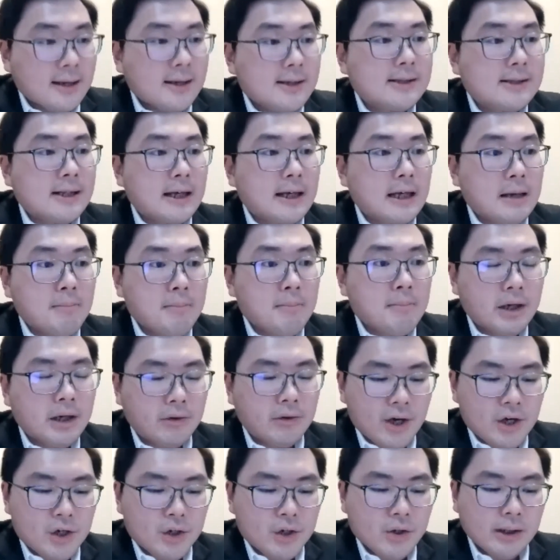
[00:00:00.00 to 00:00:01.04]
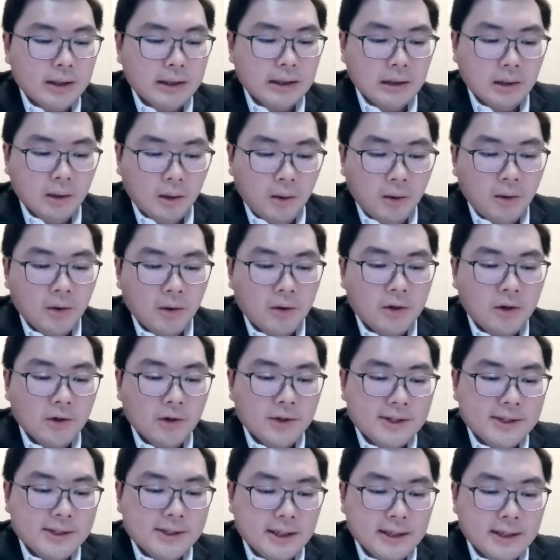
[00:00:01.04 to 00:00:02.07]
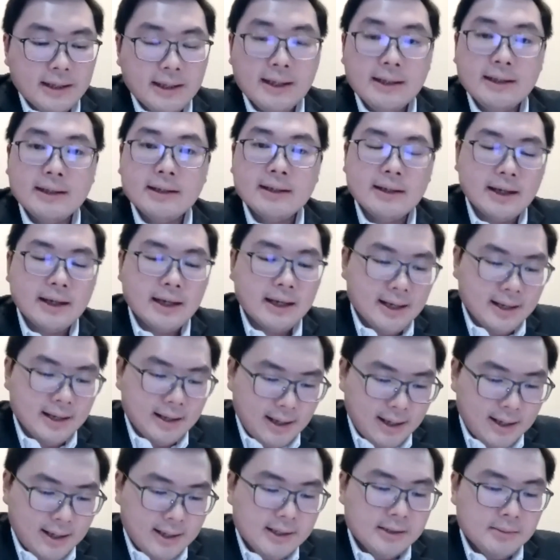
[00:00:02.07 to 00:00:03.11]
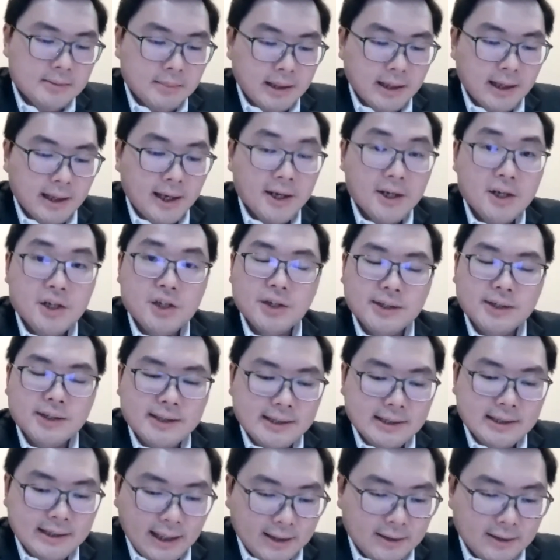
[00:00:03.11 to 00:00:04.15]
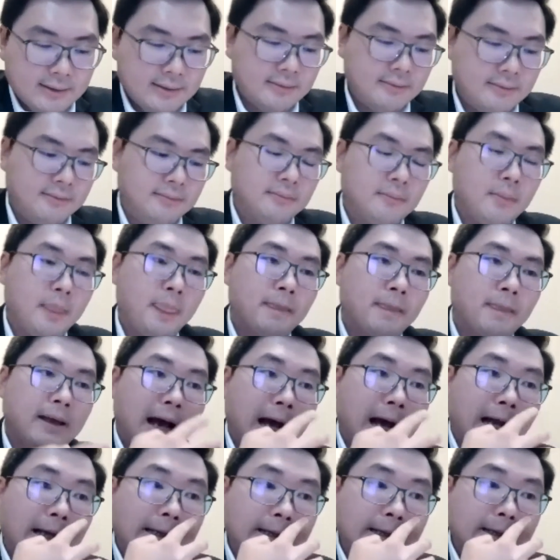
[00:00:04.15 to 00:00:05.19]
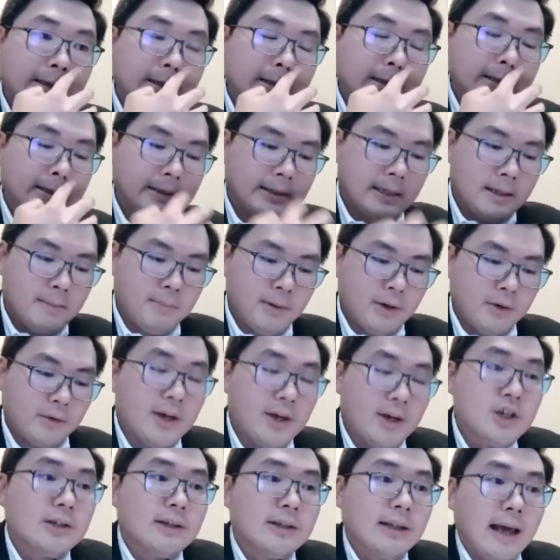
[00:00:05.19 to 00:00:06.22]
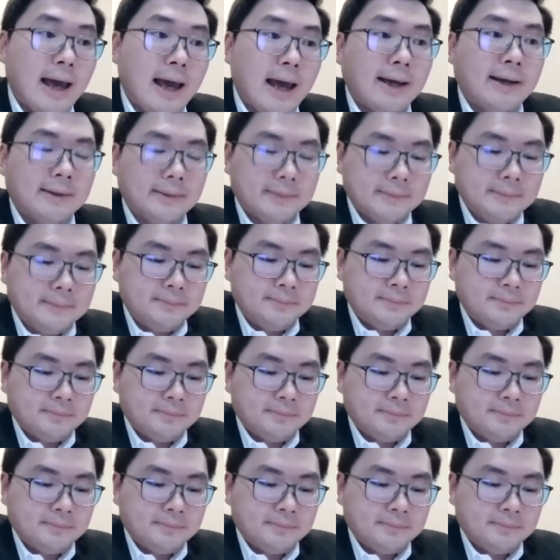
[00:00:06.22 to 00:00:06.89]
is the immigration law concerning the East Malaysian state under the Immigration Act.